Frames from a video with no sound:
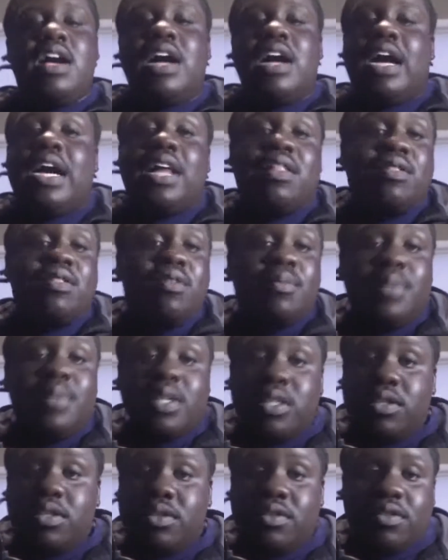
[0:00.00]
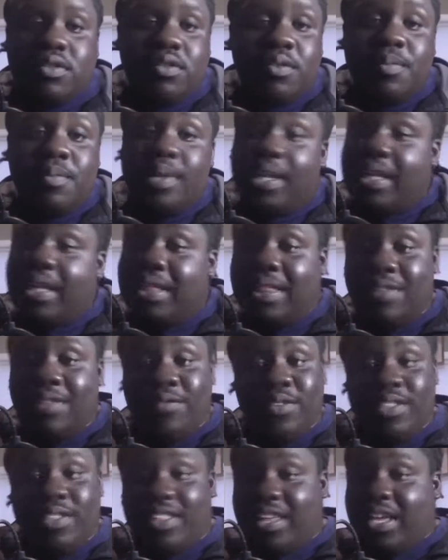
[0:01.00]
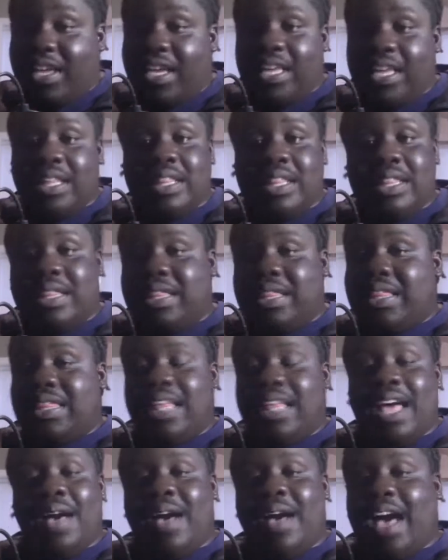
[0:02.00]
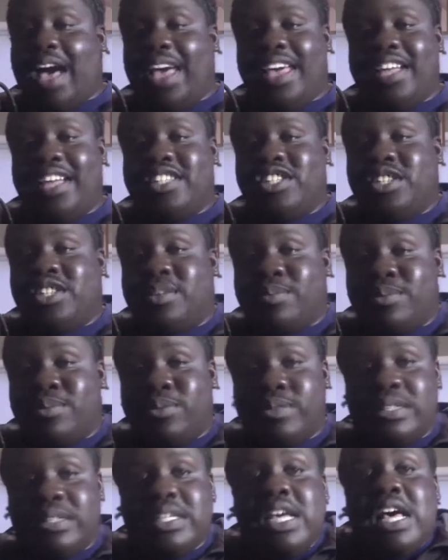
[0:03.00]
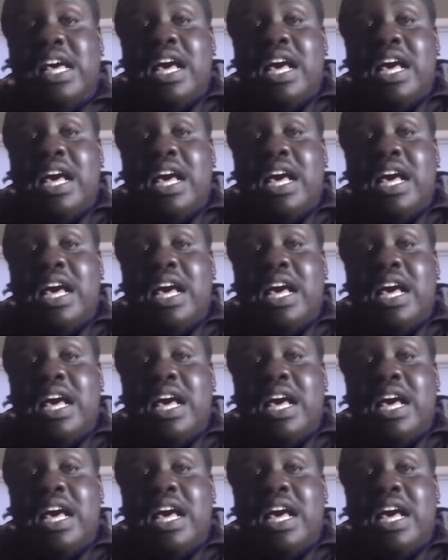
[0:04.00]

I got so many different things. I get jumbled.